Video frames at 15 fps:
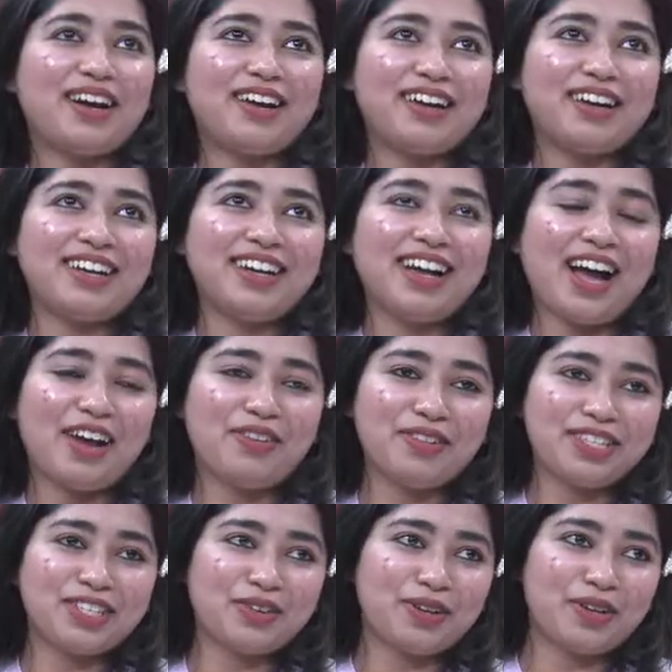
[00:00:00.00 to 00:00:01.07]
I
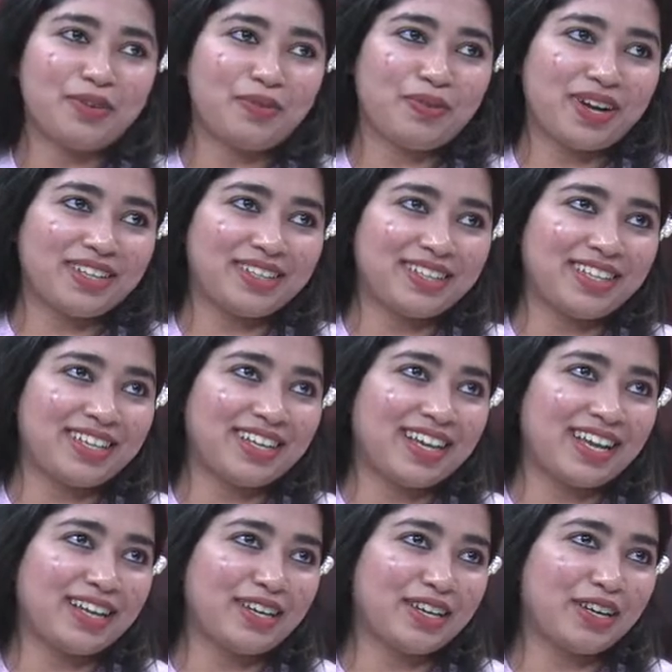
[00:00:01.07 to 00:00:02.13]
will say only one thing,
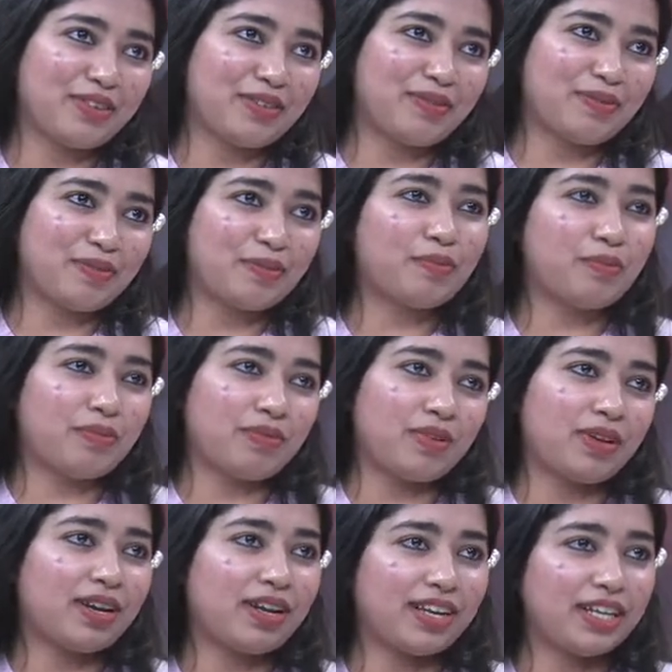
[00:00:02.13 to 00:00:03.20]
like
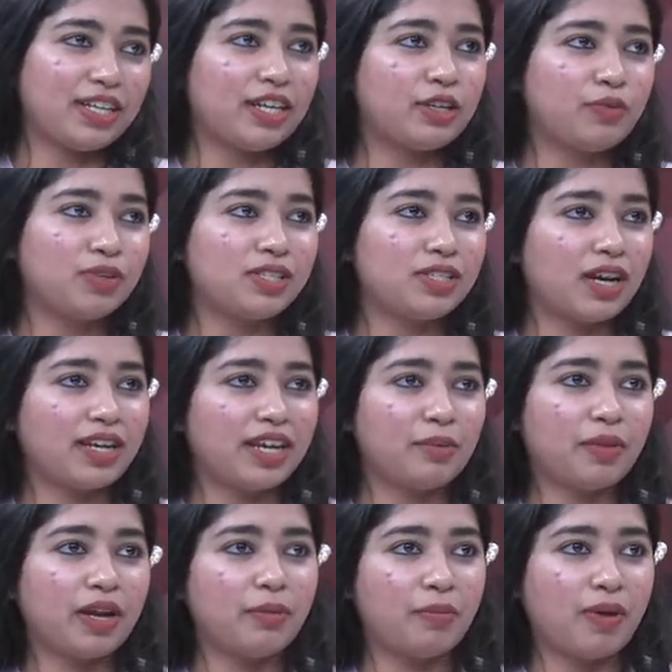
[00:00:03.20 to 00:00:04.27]
it was stuck in
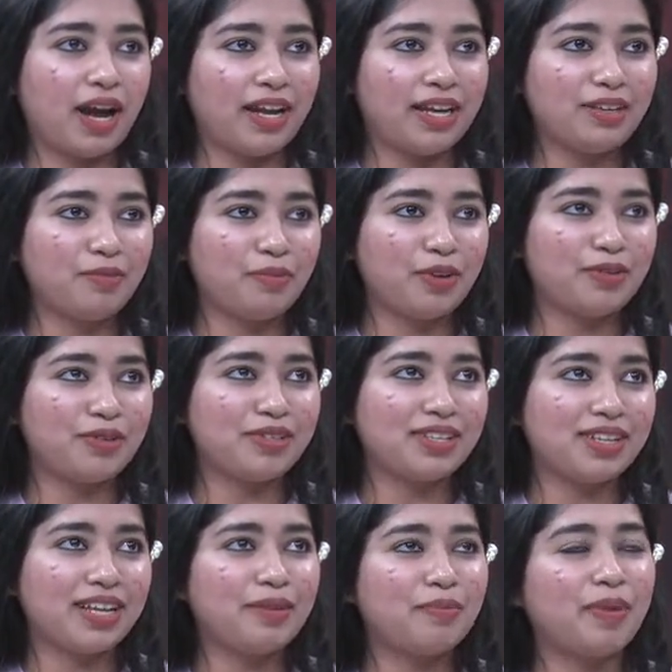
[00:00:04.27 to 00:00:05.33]
my mind, because
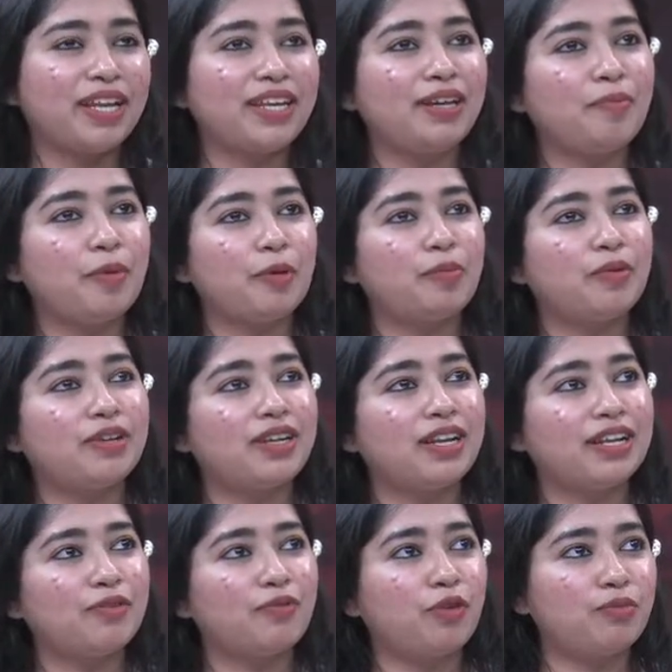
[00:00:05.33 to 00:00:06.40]
like many people,
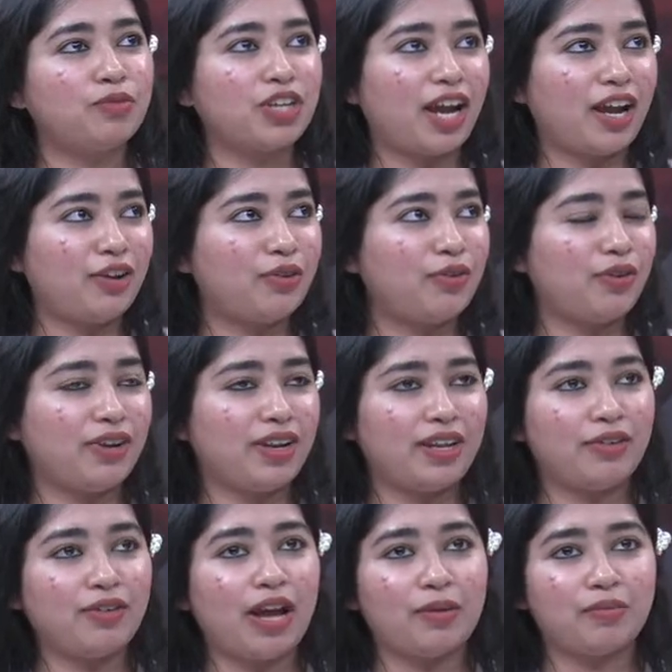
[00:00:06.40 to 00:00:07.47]
like from childhood
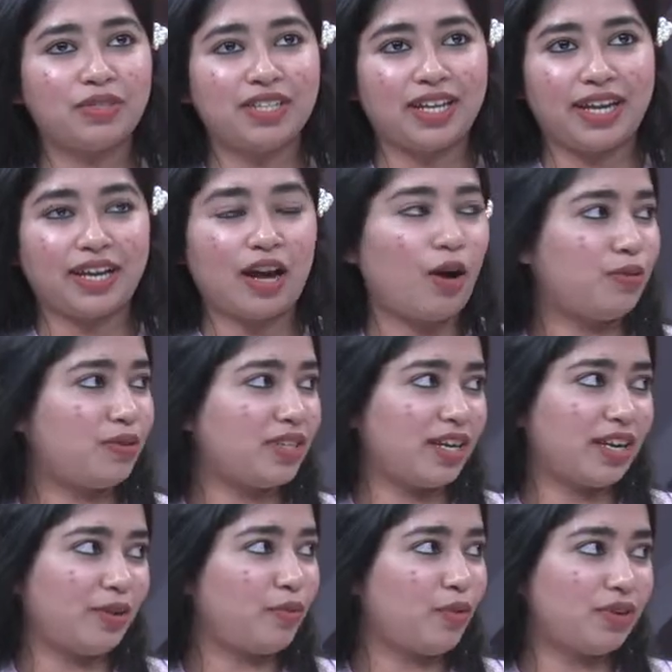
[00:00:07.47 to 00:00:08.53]
only I am staying
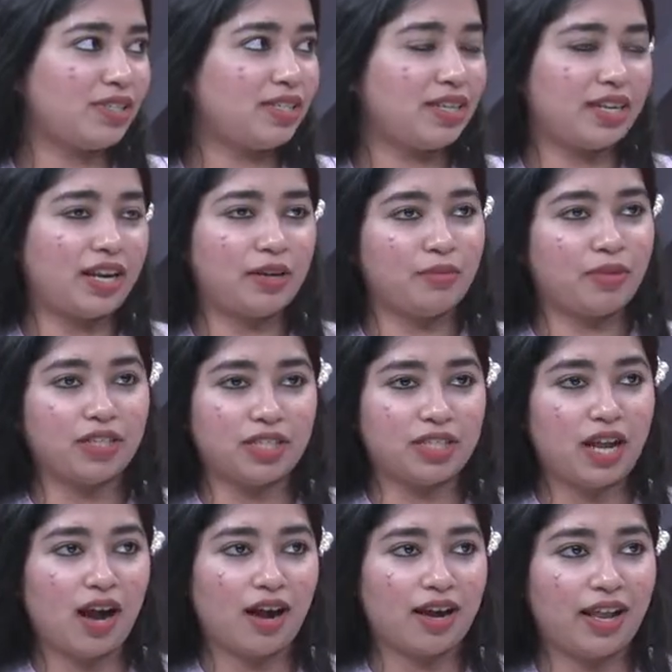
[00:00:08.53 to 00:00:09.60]
outside. I won't stay that much in
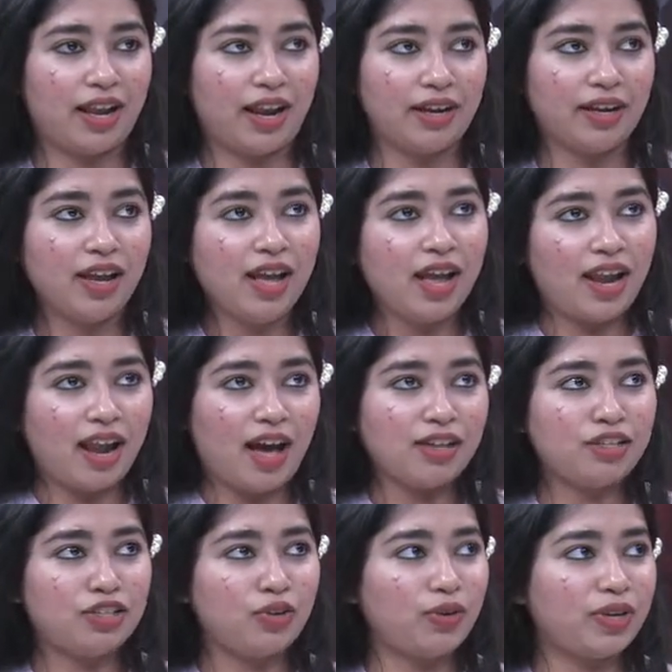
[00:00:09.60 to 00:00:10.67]
Nagaland.
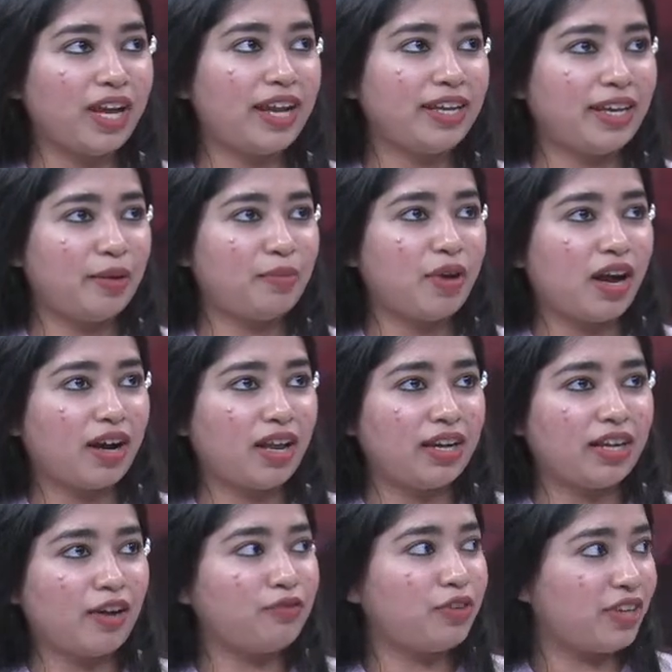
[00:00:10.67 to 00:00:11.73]
Last year only I came
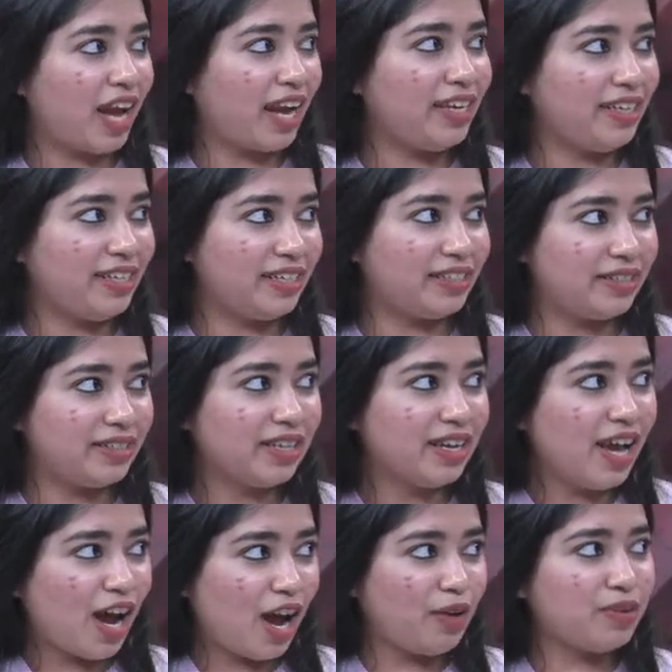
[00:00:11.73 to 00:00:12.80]
Nagaland after 9 years.
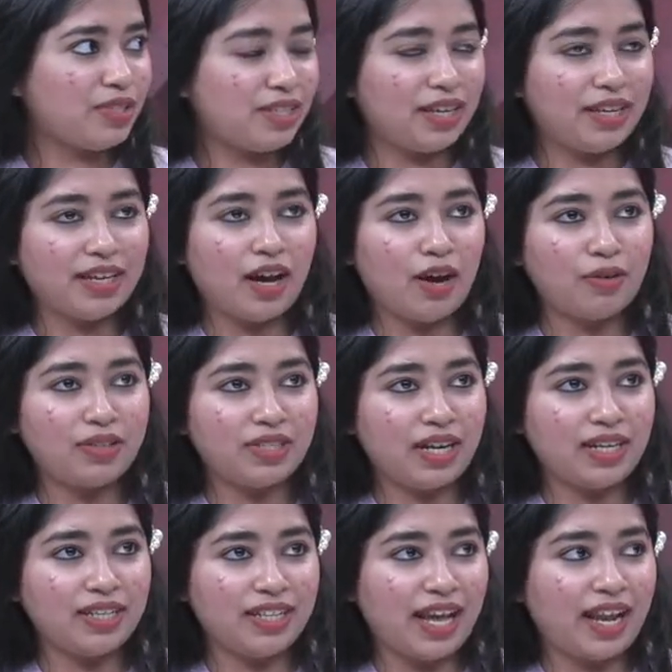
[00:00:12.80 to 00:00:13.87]
I was studying
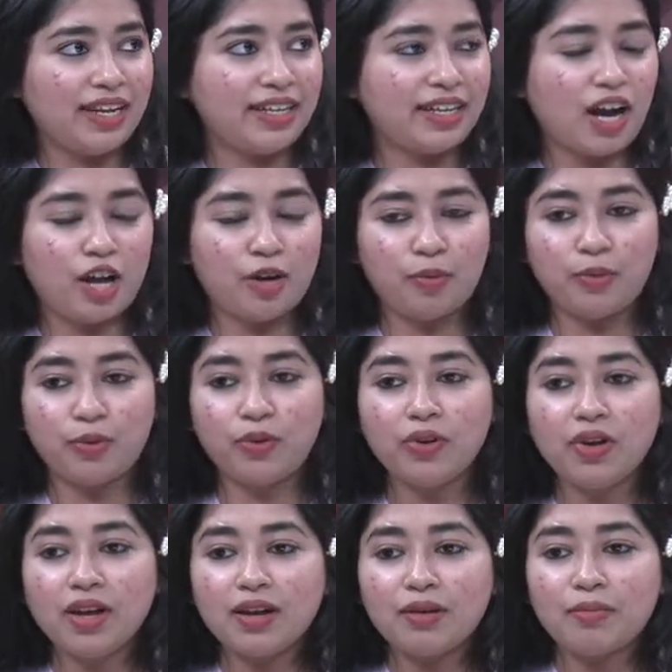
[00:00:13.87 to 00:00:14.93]
outside in Delhi, Kanpur.
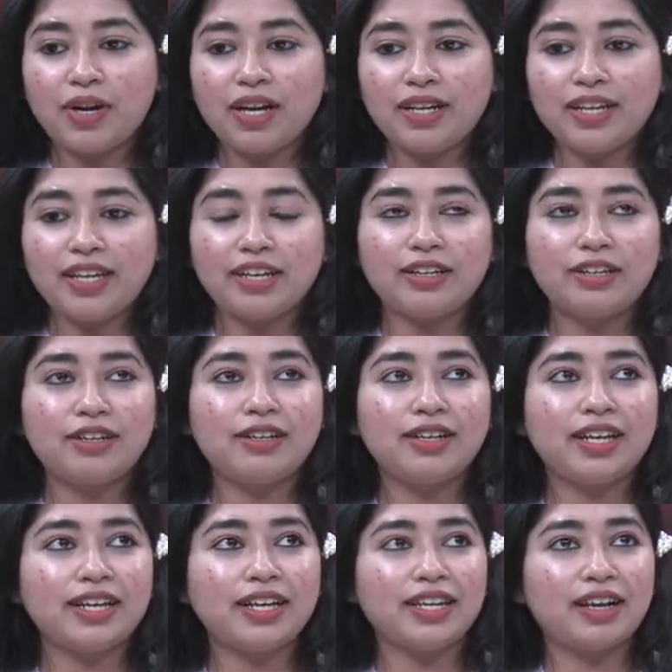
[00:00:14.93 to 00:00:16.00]
But here,
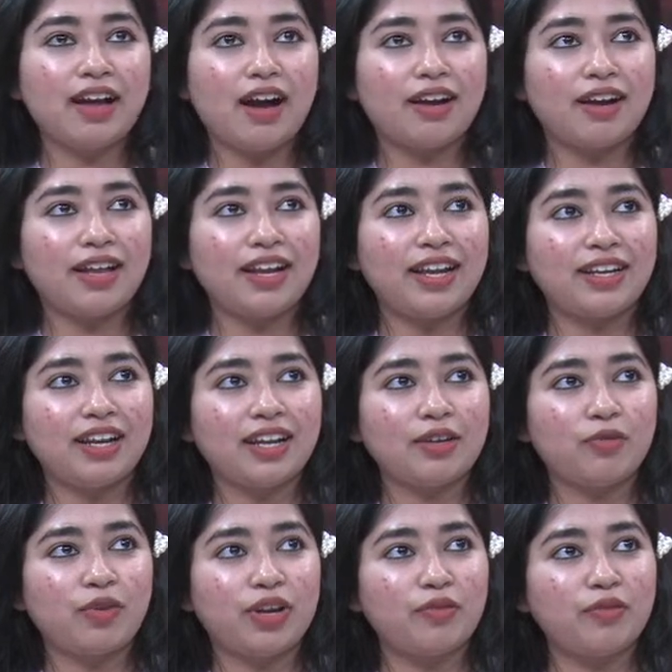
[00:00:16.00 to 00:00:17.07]
like in Nagaland, like
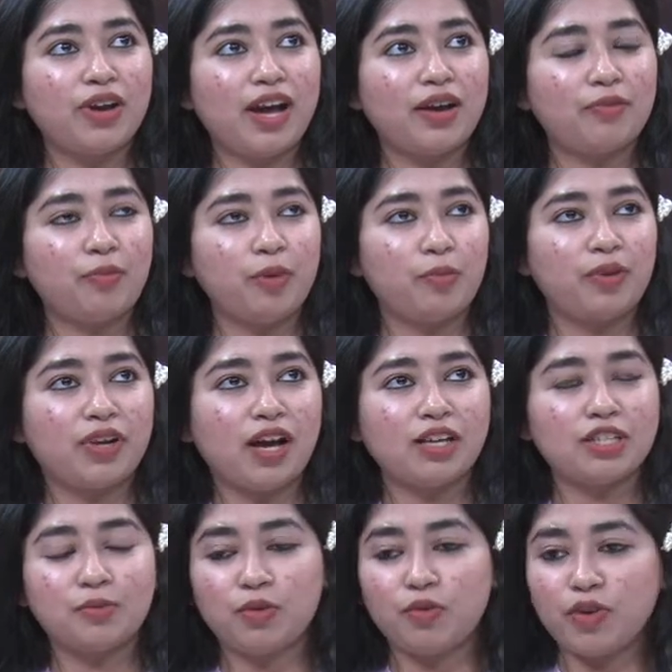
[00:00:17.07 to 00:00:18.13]
whenever people
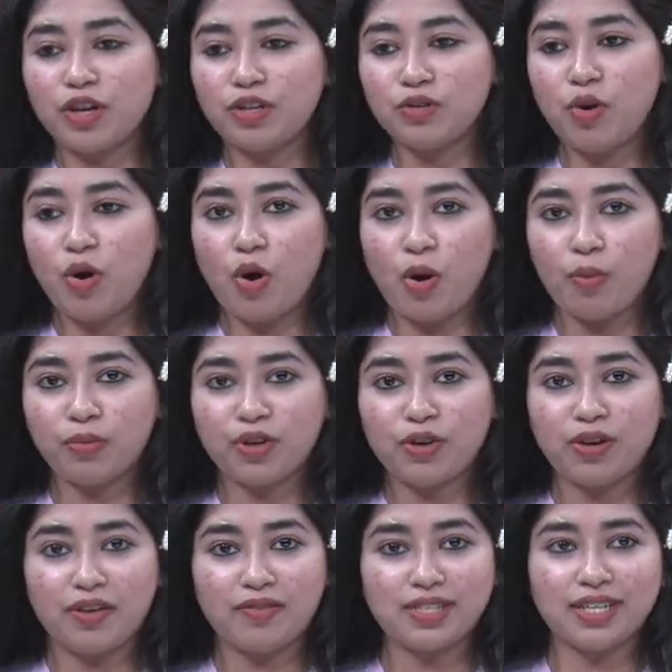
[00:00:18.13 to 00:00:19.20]
ask me where is your
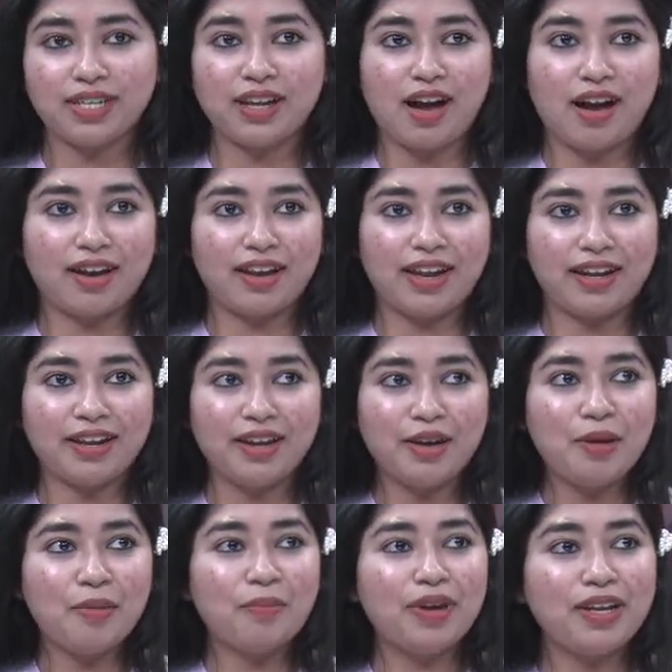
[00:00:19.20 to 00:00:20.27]
hometown, I will say Nagaland.
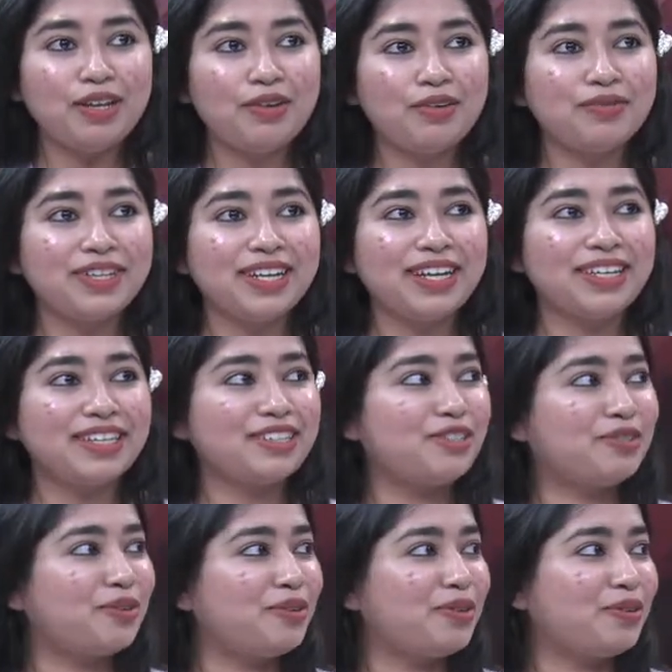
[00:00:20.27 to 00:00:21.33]
Many of the Indians
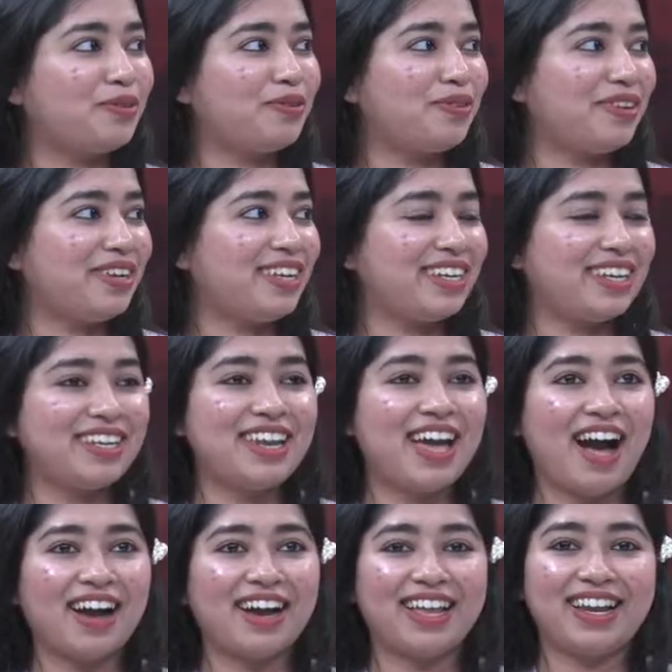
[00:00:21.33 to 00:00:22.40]
don't know only that
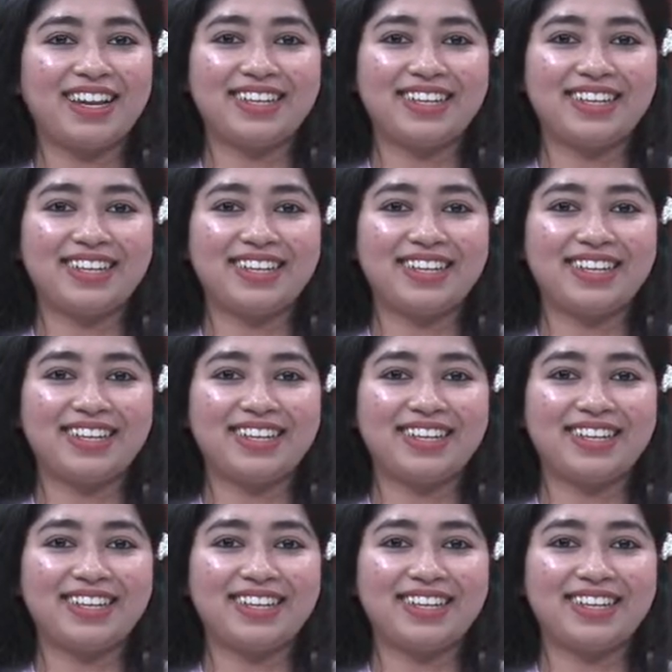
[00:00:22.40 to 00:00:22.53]
Nagaland